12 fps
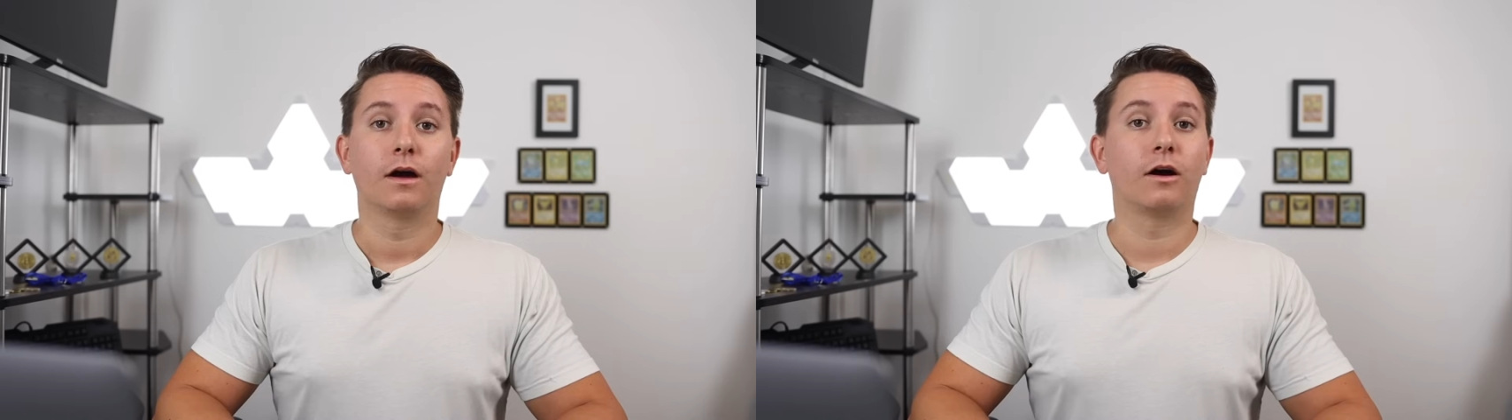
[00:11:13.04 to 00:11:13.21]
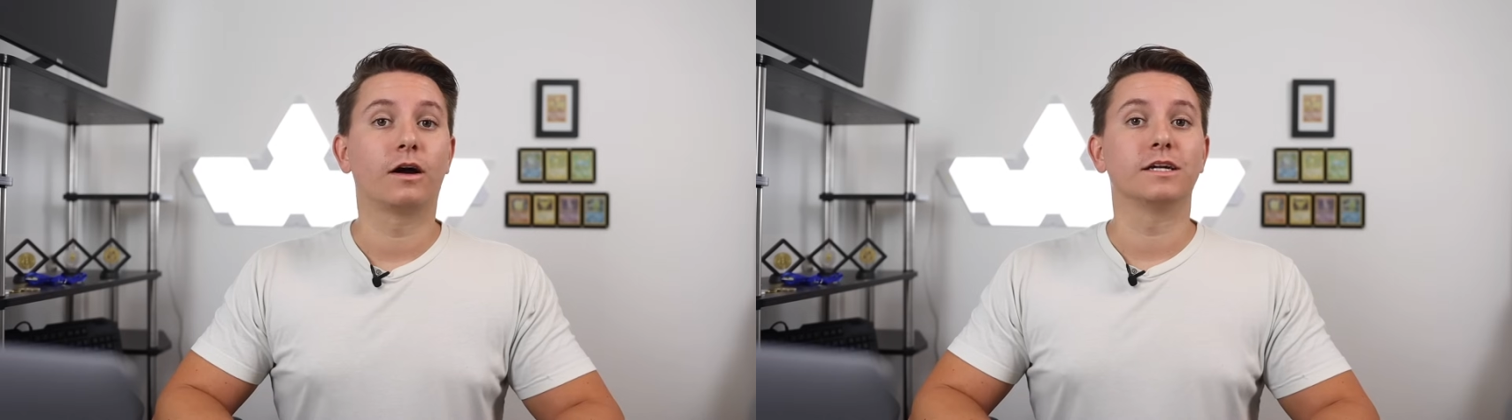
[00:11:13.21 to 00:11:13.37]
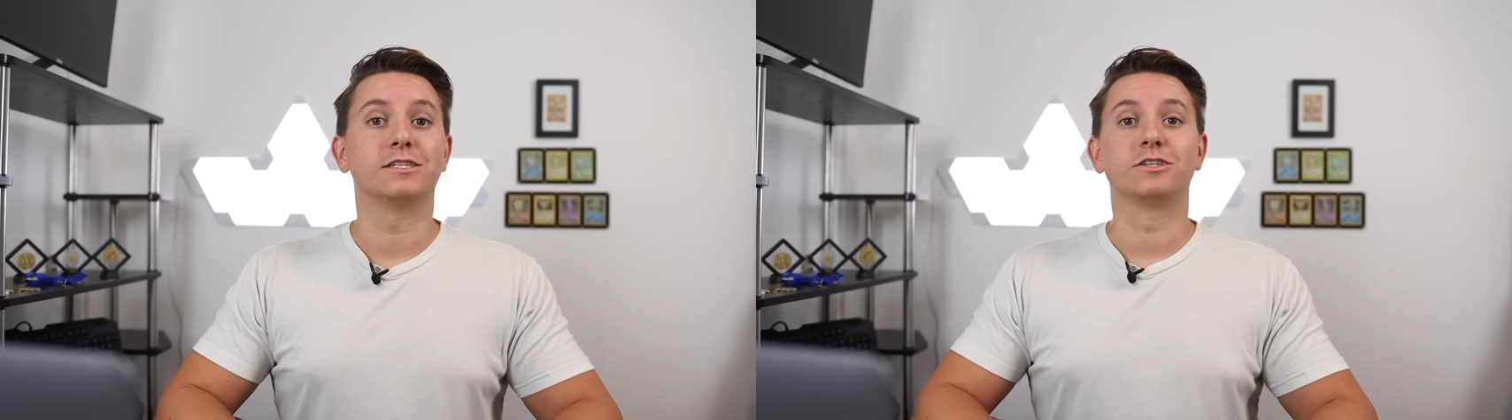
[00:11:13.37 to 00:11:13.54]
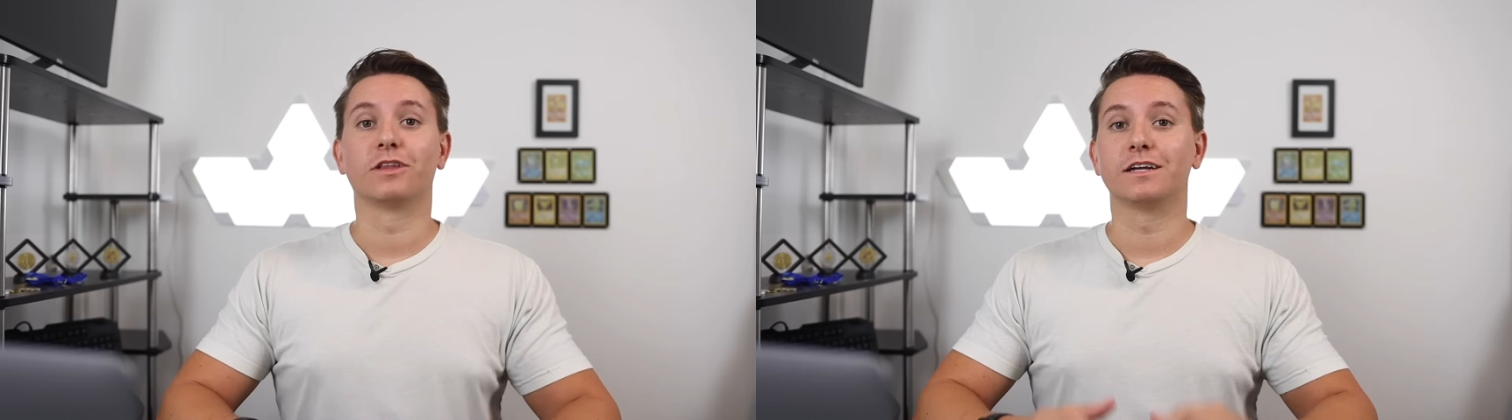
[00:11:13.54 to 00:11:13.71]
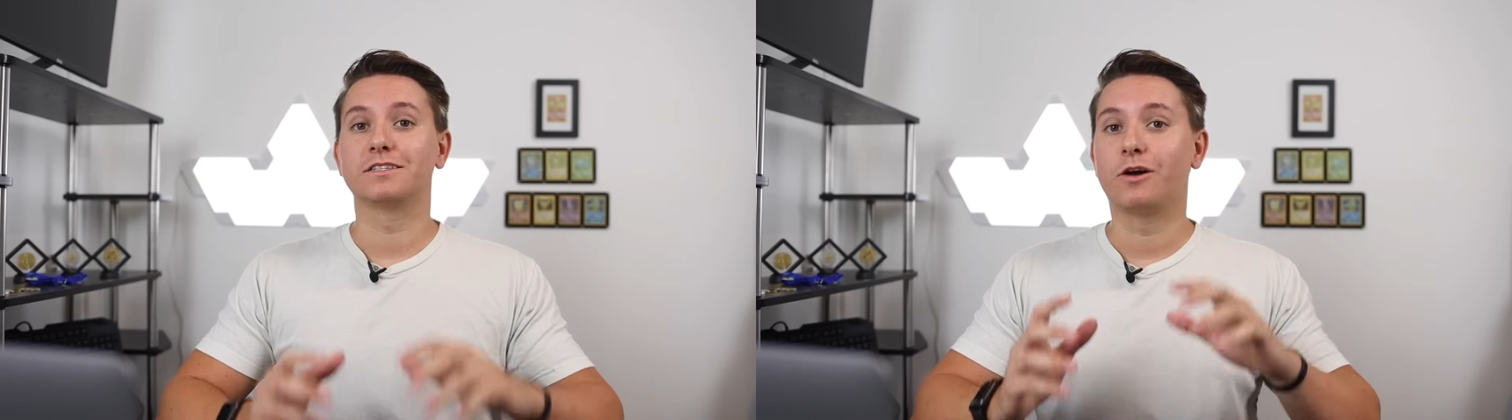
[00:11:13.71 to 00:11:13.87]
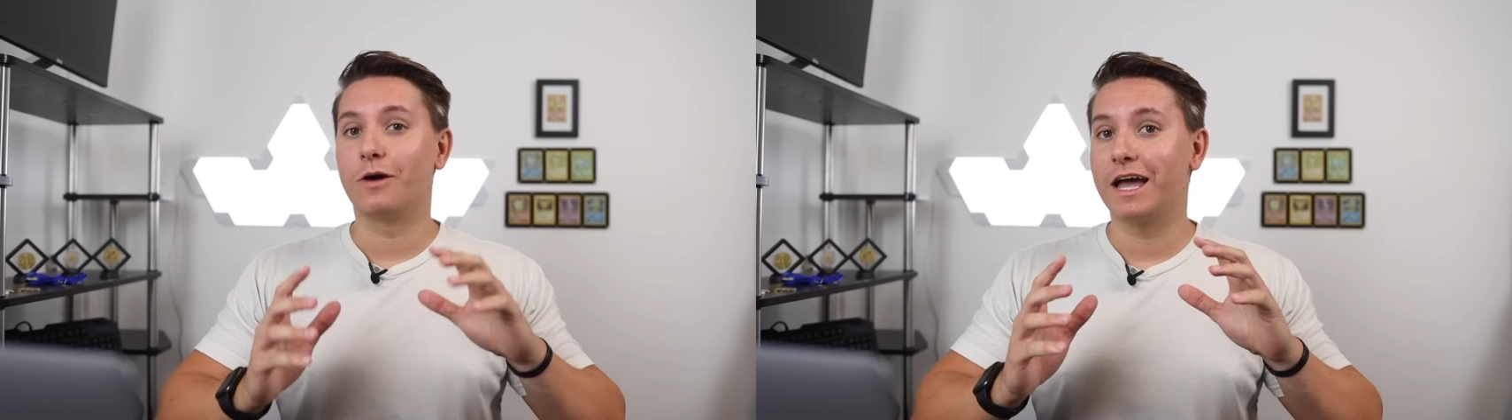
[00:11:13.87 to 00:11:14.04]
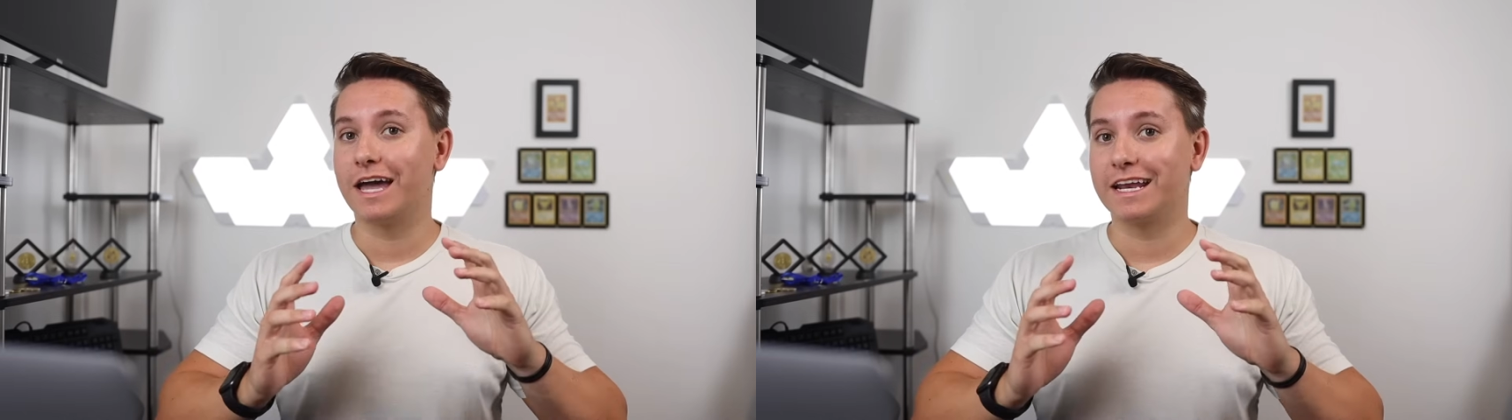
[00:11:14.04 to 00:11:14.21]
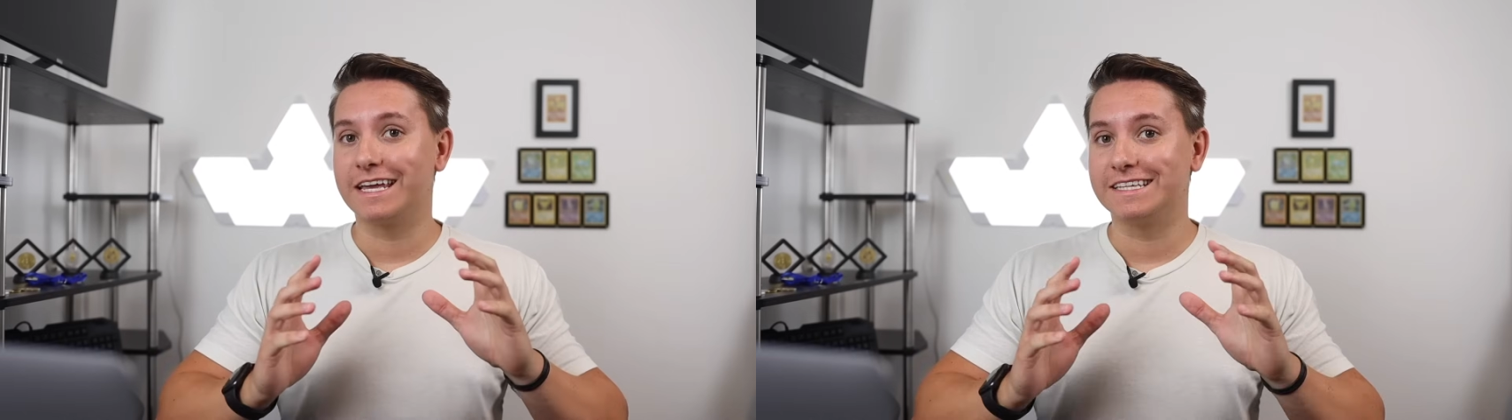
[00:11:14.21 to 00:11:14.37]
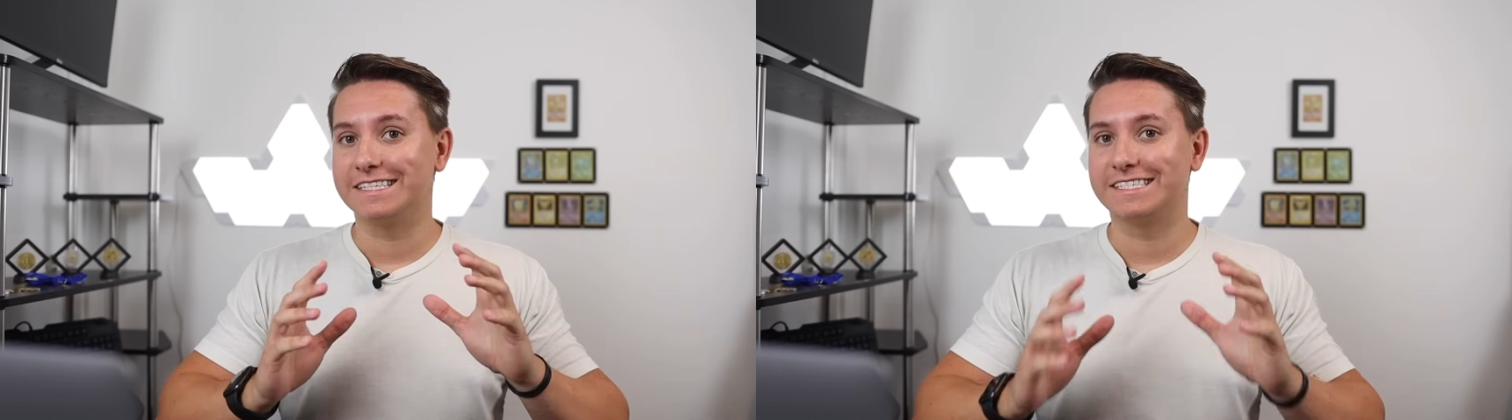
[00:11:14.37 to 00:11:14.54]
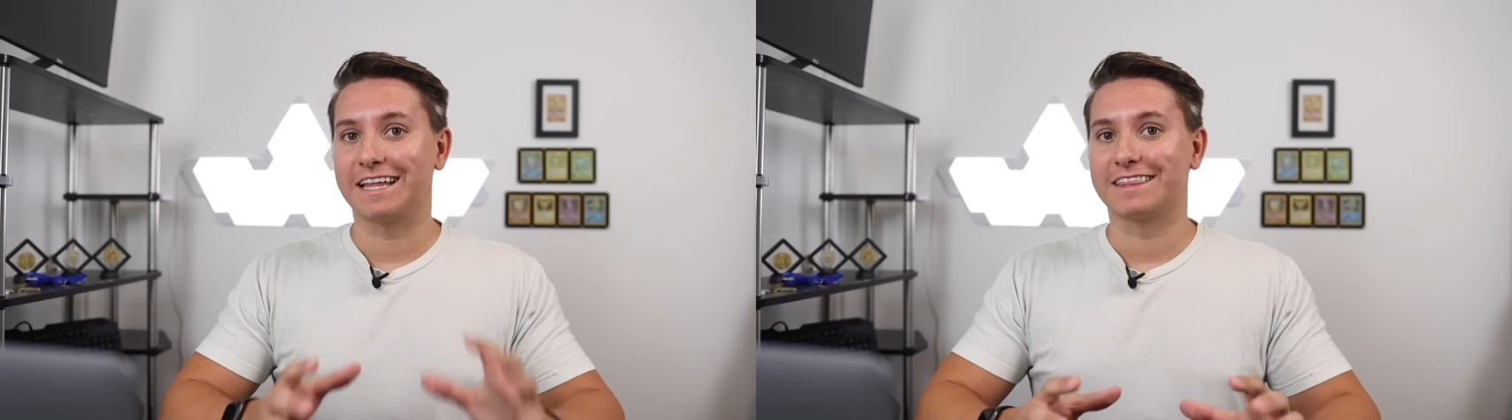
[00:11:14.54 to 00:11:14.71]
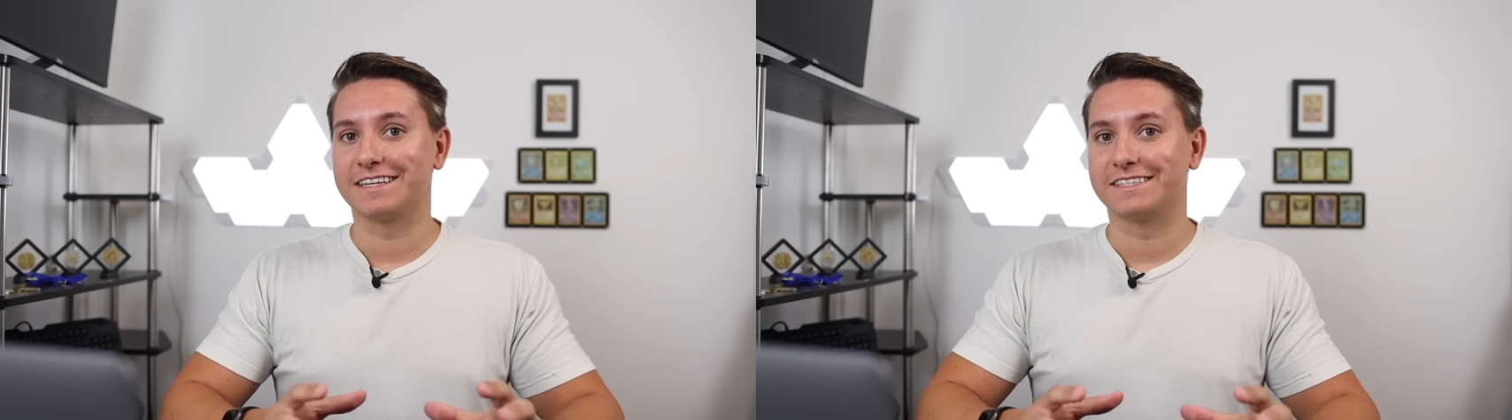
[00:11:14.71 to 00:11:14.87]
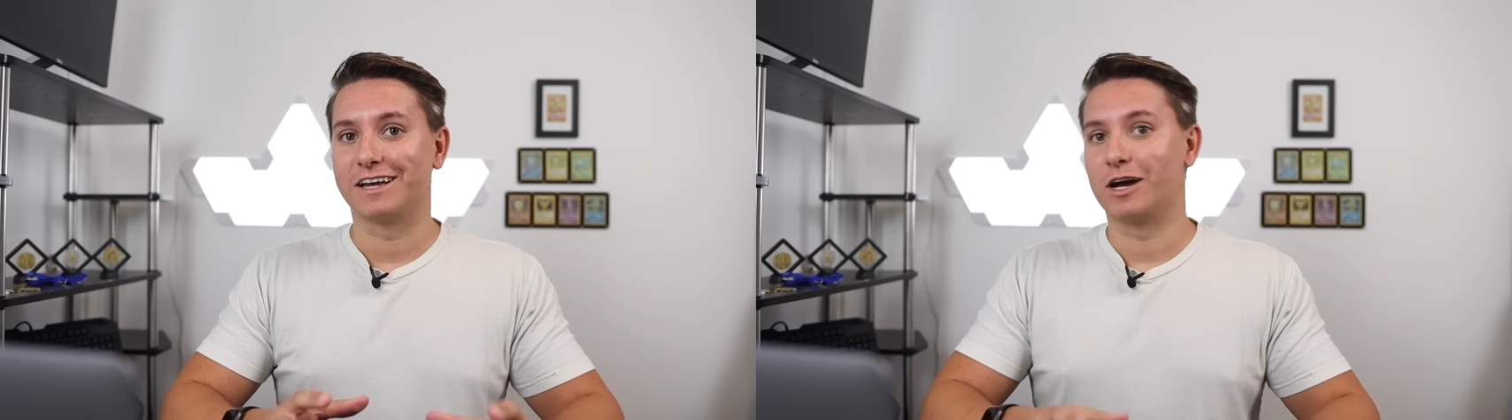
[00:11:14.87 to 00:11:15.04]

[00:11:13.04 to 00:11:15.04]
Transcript: All right, so let's go ahead and set this